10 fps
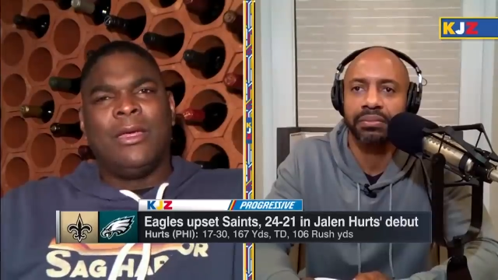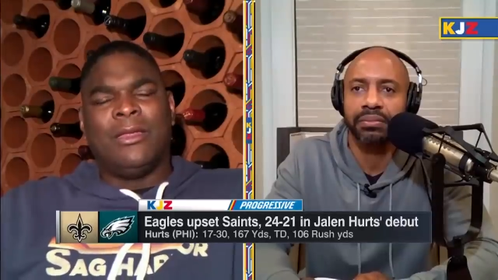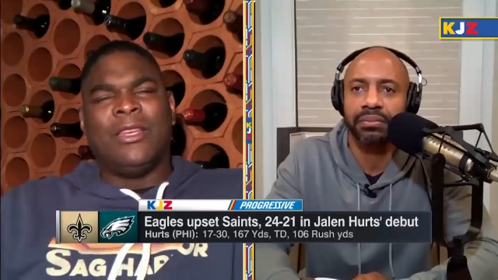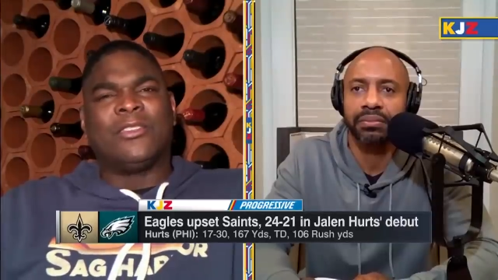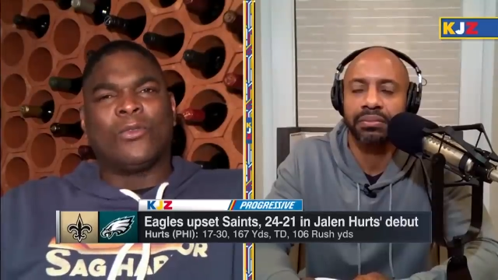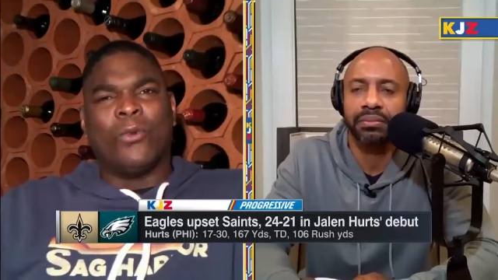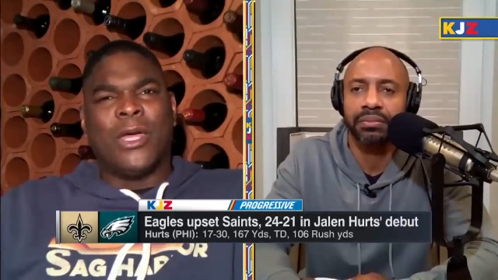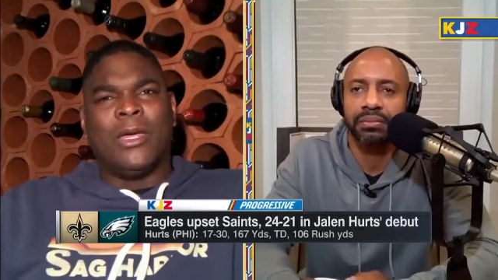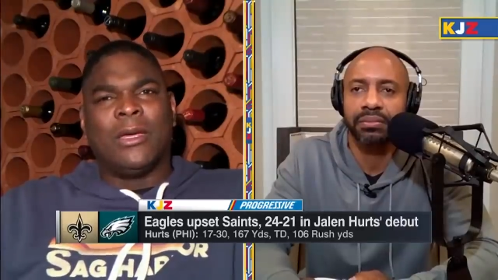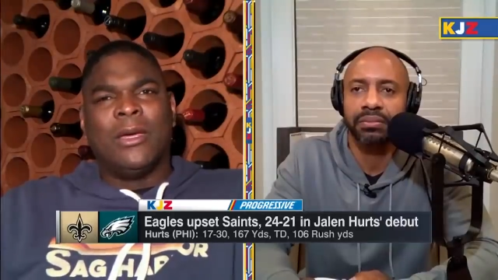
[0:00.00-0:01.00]
Speaker 1: this
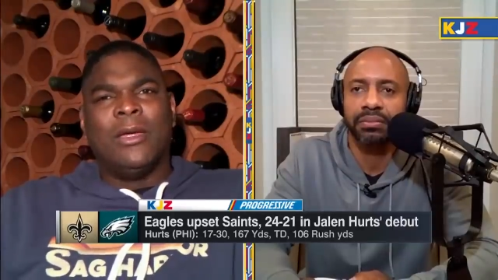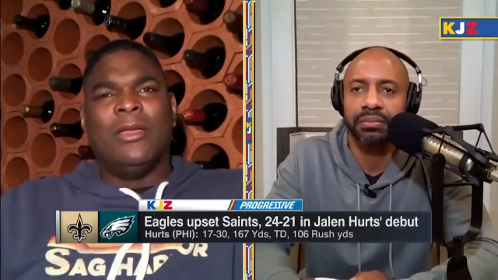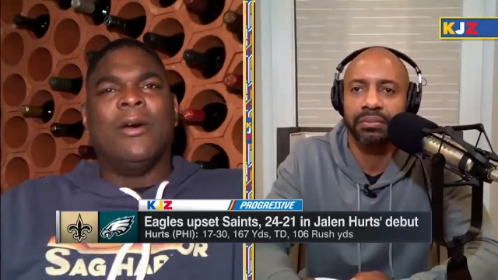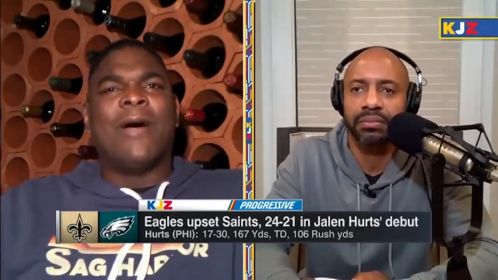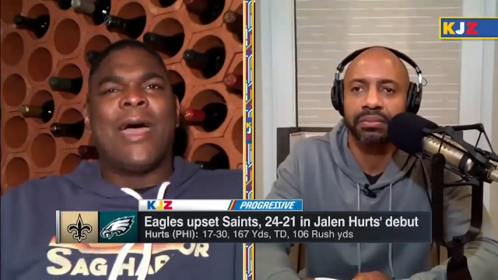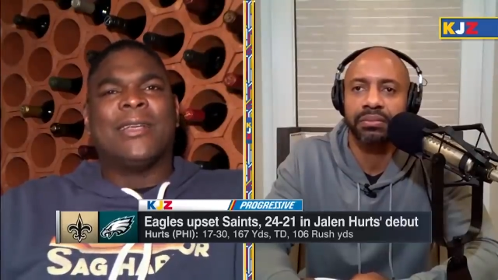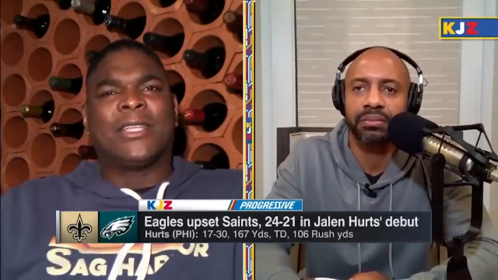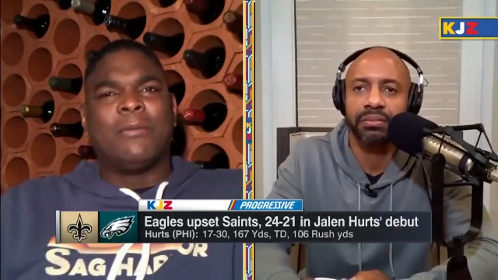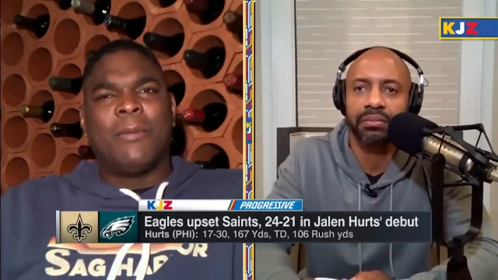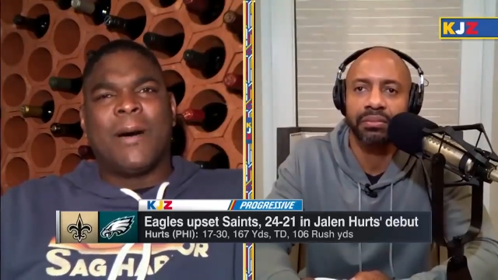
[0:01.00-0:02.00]
week. They'll
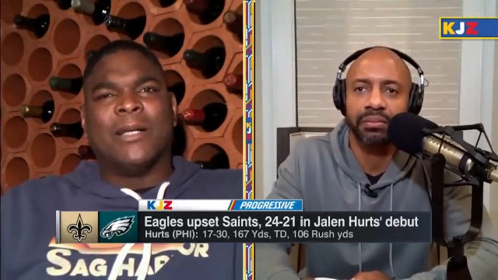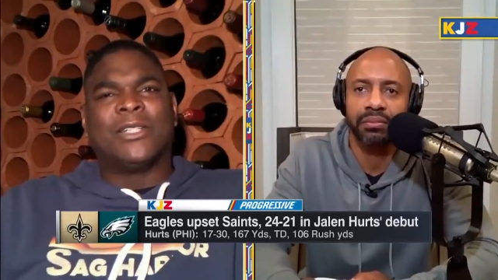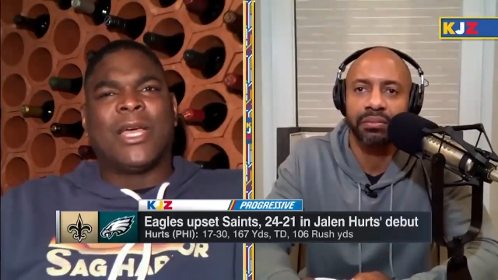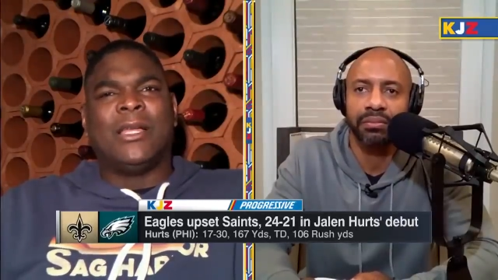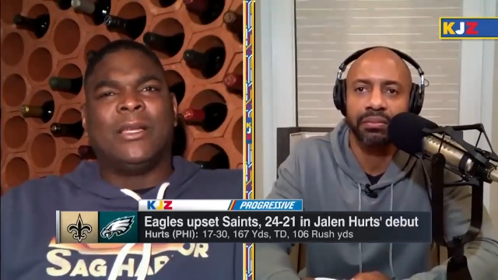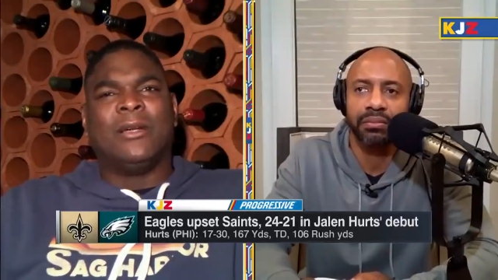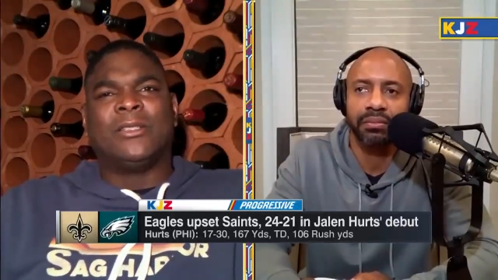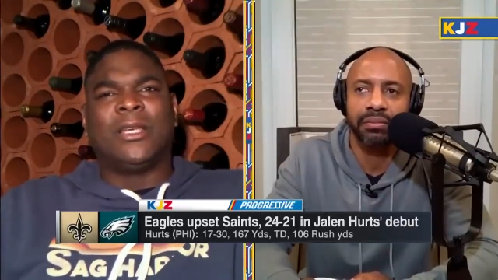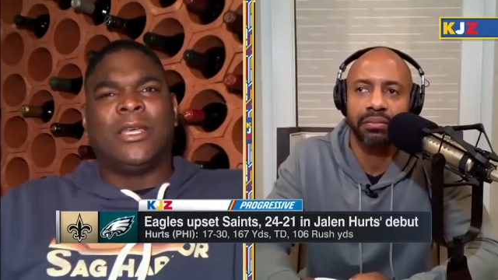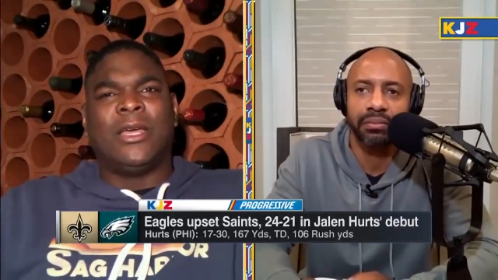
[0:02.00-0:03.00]
ask him about Jalen
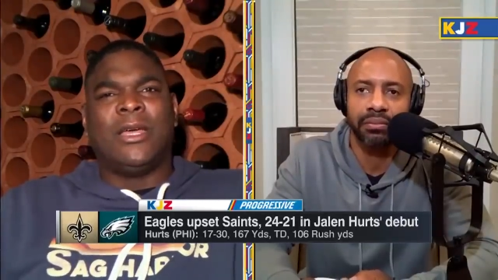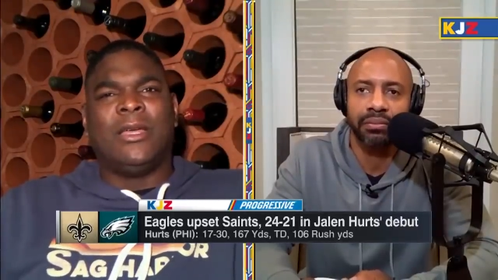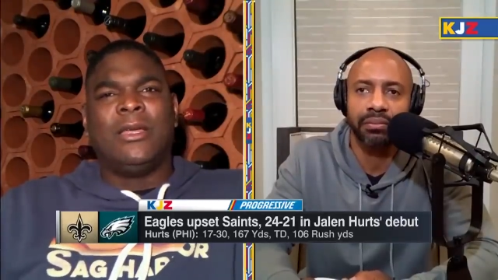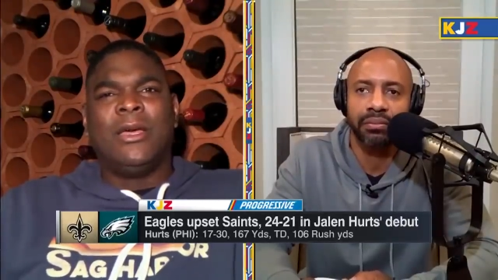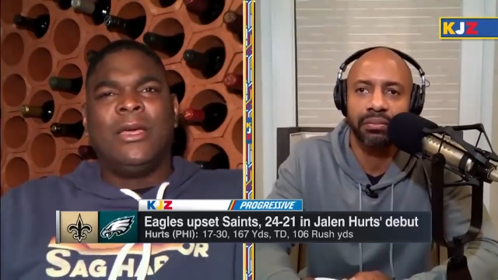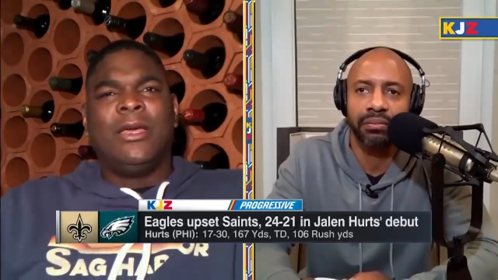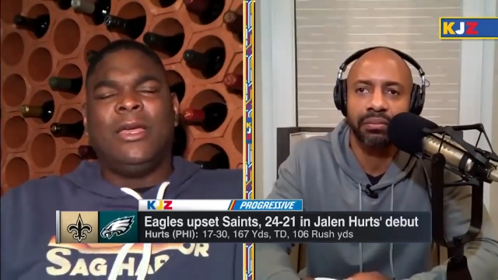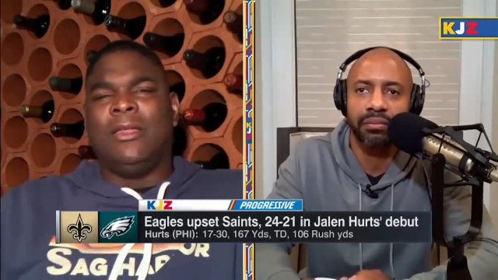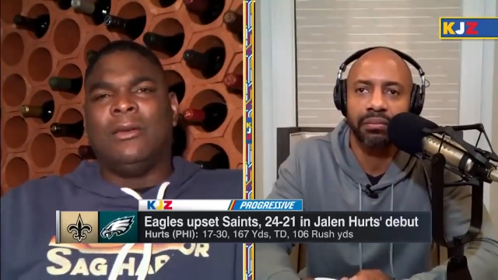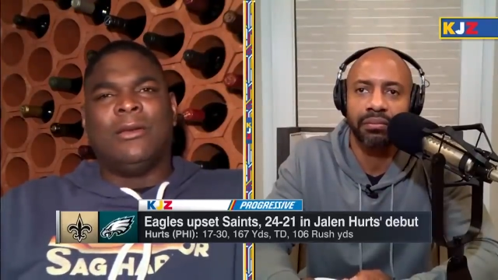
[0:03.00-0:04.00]
Hurts again
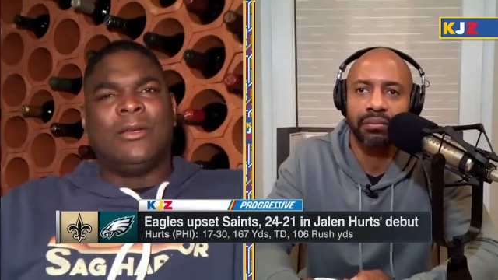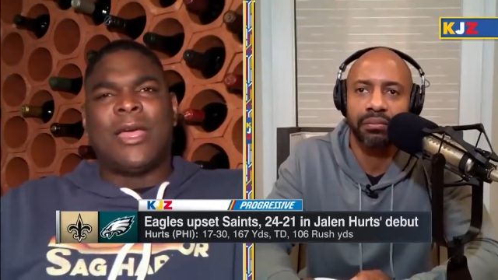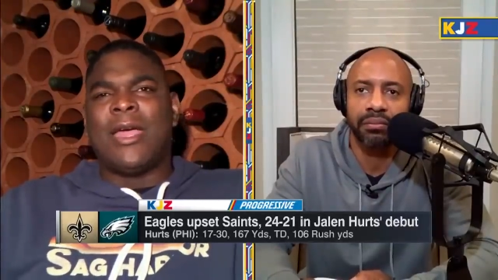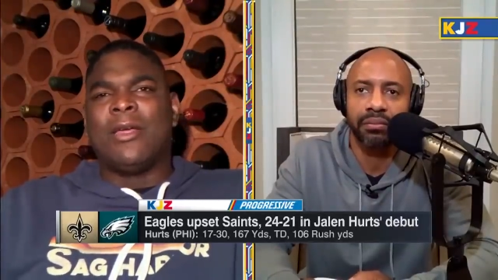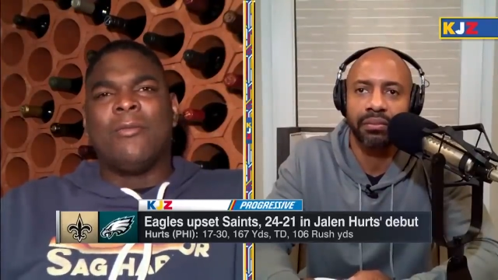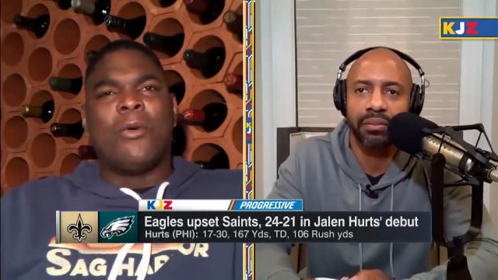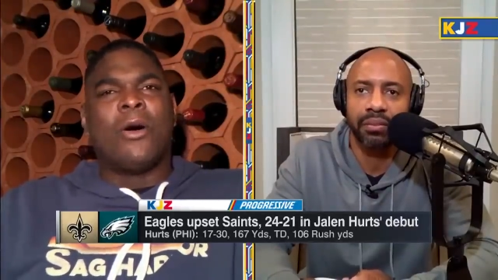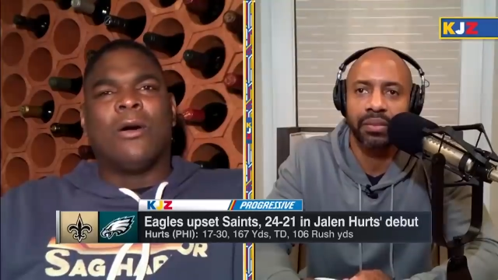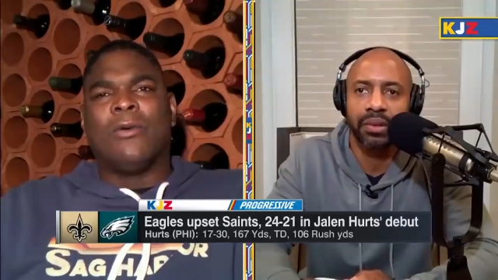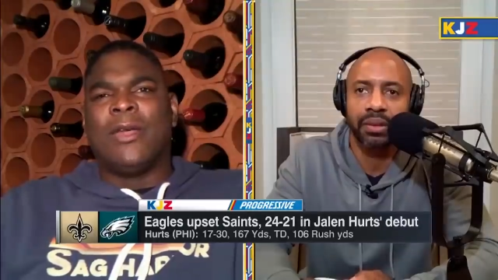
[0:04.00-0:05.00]
either today or
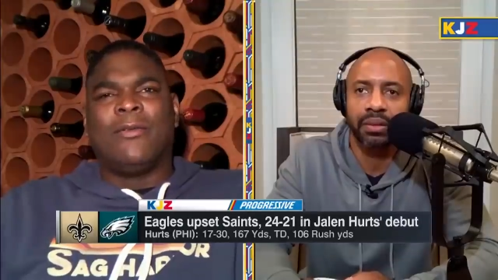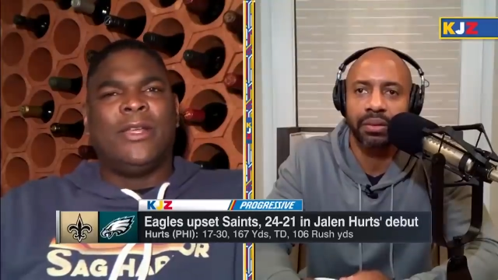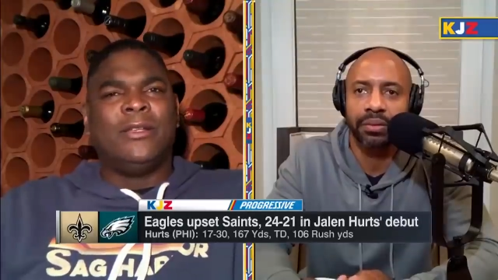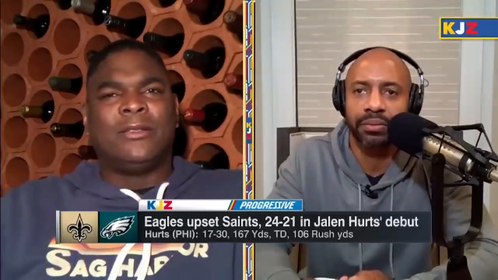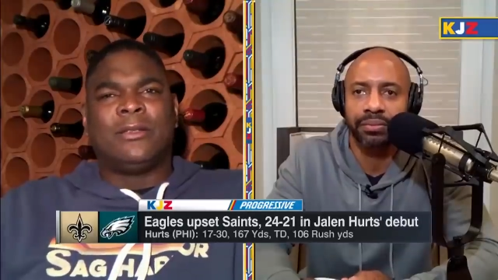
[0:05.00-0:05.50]
tomorrow, whenever he's